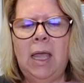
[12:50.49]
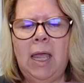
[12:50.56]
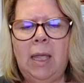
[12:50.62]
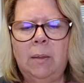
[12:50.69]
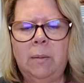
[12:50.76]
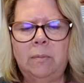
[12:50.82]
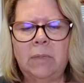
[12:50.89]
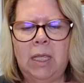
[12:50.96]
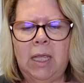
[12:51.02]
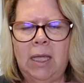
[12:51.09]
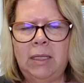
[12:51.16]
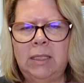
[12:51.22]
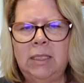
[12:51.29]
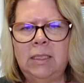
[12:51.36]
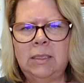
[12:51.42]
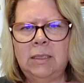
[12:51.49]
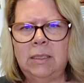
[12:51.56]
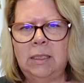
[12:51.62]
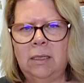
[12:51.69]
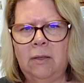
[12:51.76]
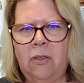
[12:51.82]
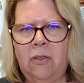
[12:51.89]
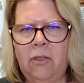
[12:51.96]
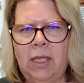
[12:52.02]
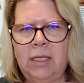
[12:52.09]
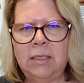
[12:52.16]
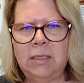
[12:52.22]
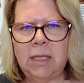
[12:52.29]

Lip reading: And these little thingies